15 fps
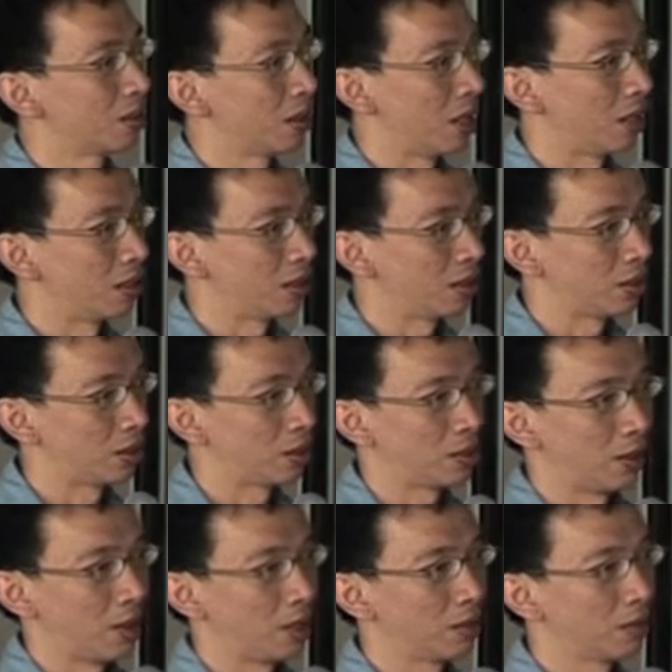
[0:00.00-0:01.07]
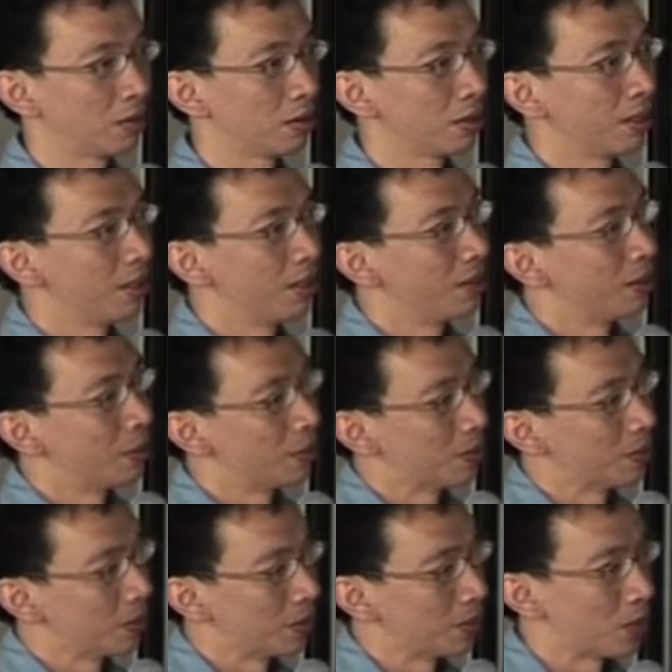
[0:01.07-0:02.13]
and the string.
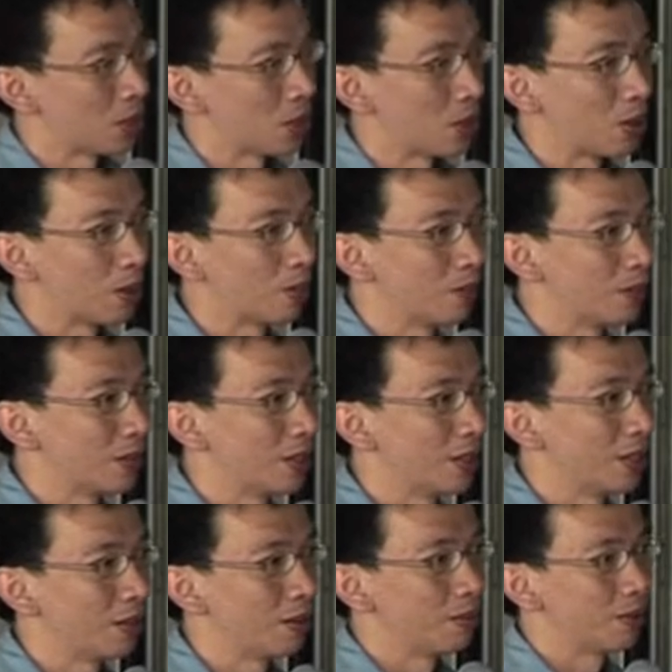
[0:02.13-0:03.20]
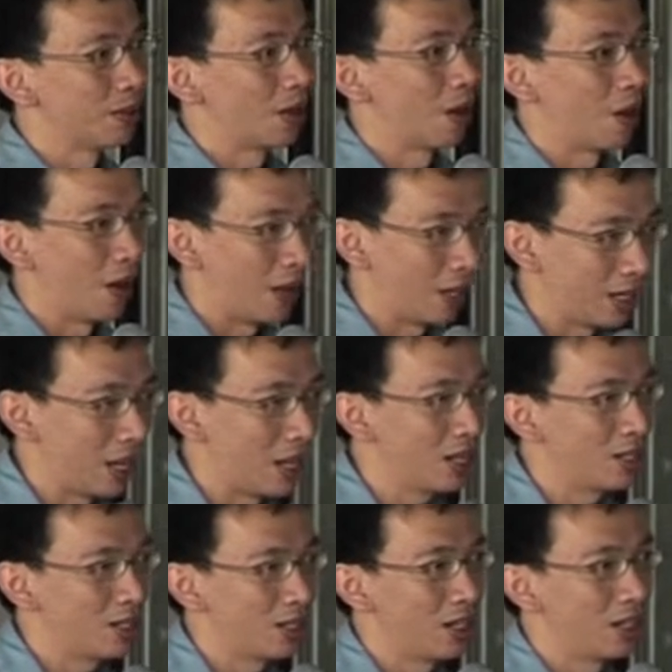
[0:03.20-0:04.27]
So again,
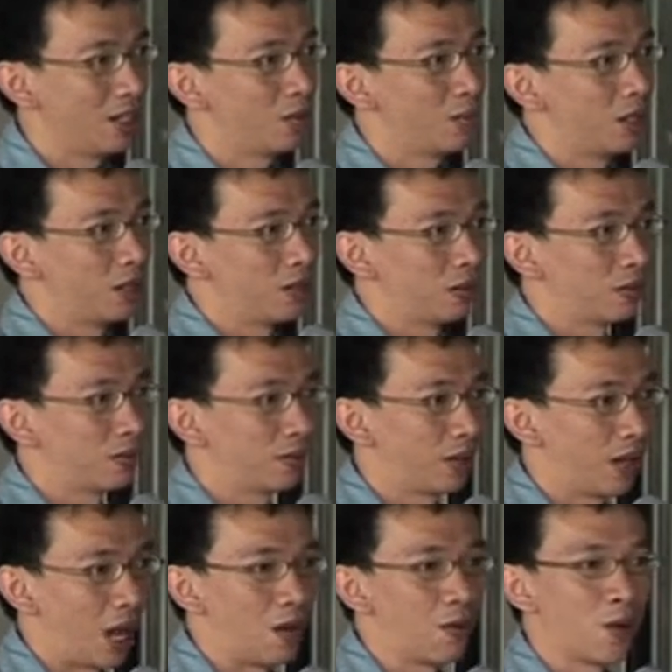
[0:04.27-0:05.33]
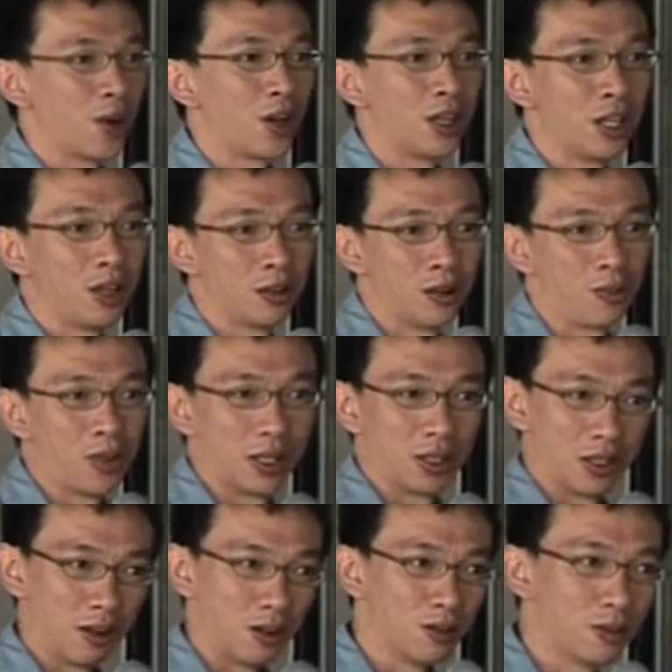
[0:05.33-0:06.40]
it's a little bit of irony on
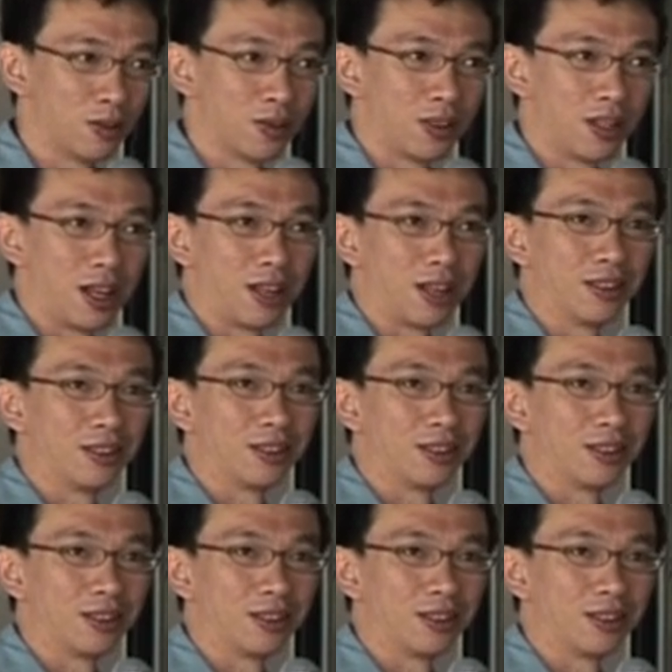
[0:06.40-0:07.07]
myself that